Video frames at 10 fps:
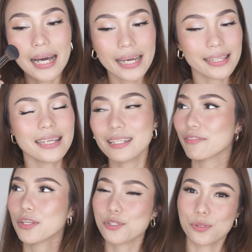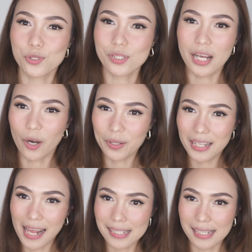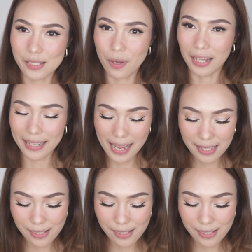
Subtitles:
I think in the video she was using Hourglass as well, yeah?